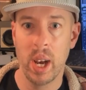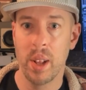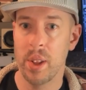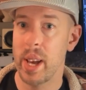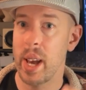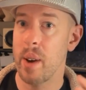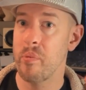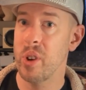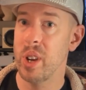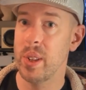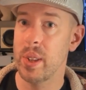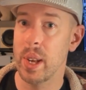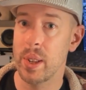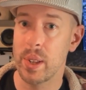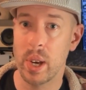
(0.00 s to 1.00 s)
They have
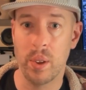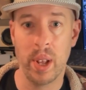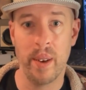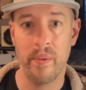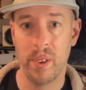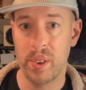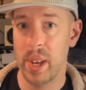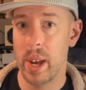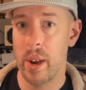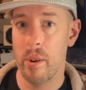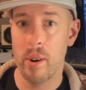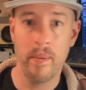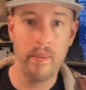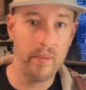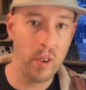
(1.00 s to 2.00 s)
presets out there for
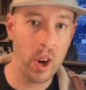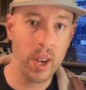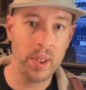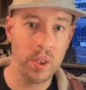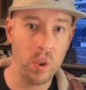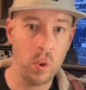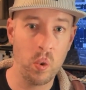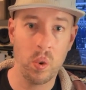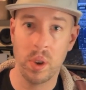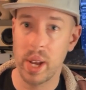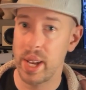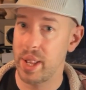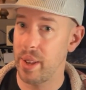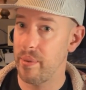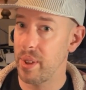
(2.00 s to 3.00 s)
Serum, Vital,
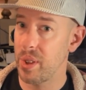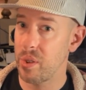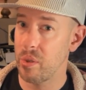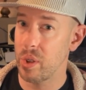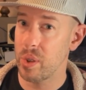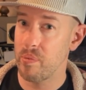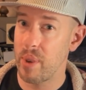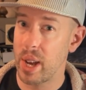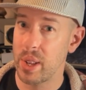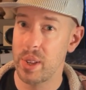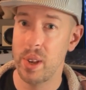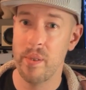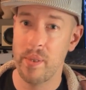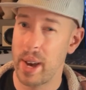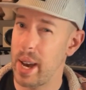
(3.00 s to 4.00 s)
Native Instruments
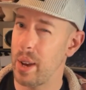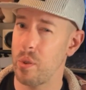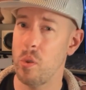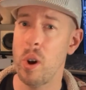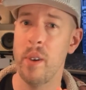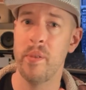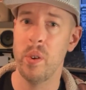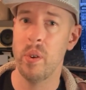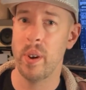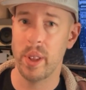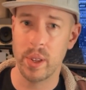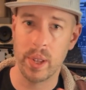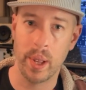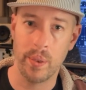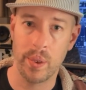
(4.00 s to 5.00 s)
Massive, and quite a few other
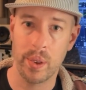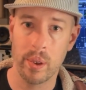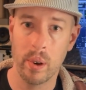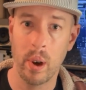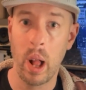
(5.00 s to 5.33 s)
synths.